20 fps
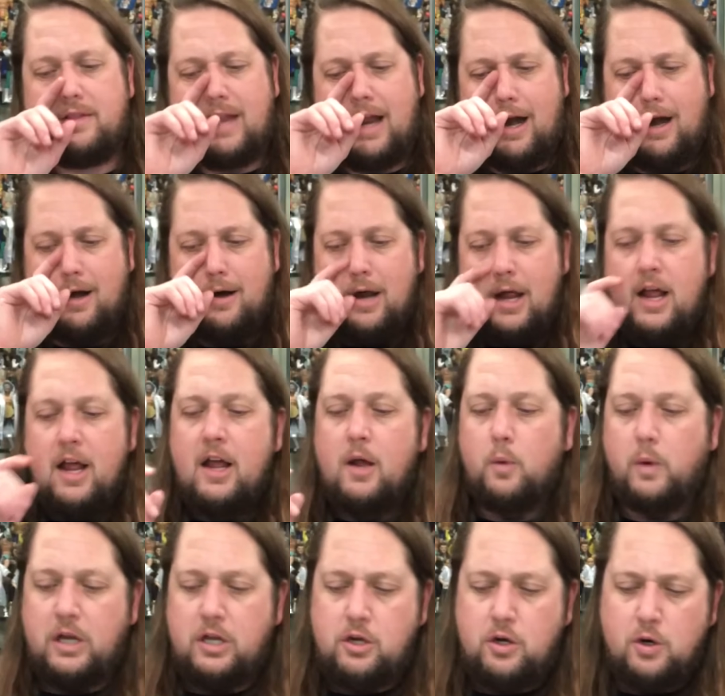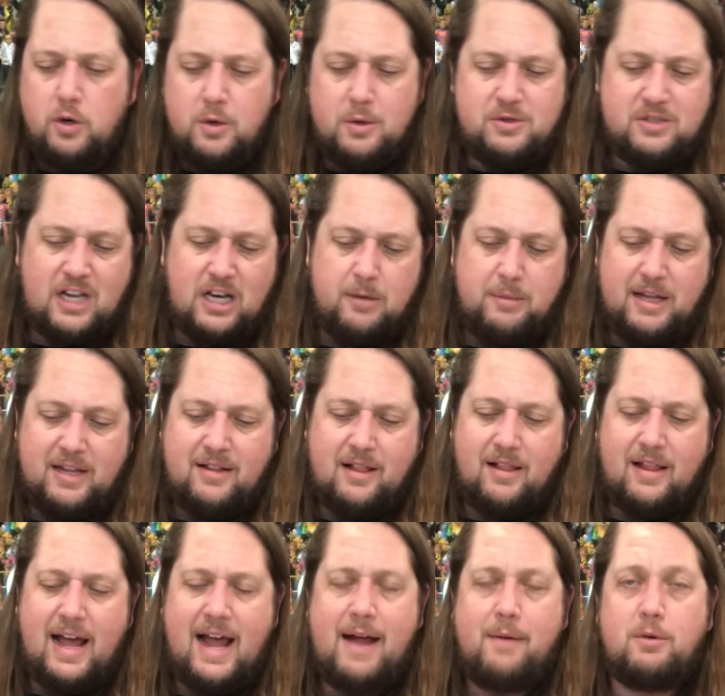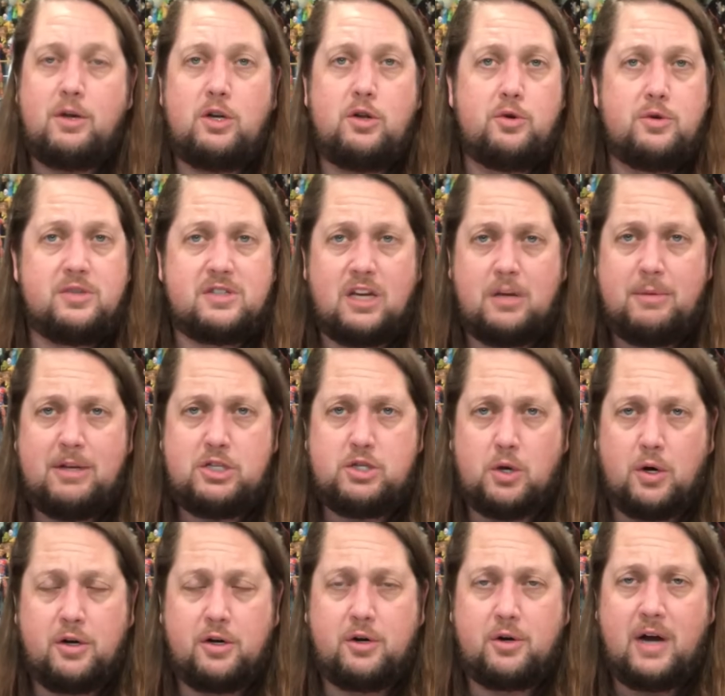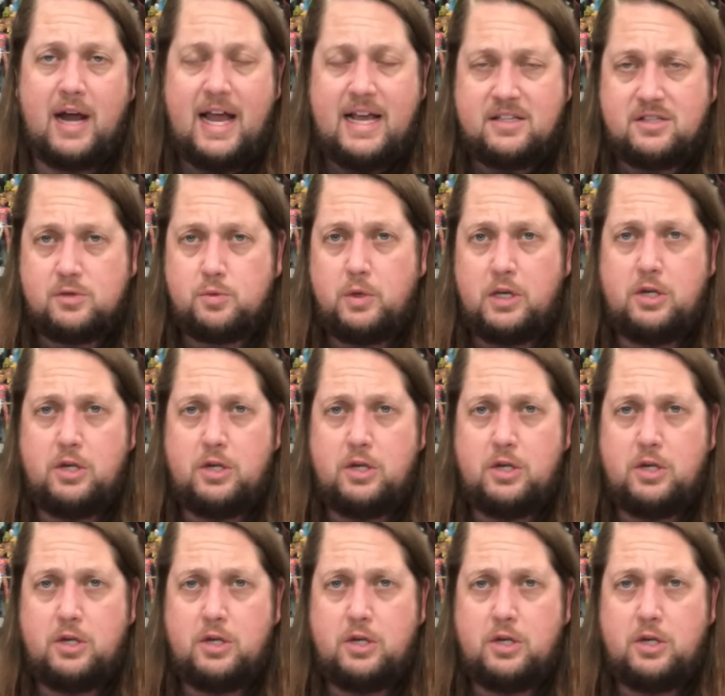there. We knew who was going to be in the line. We knew it was going to be Jordan Grace. We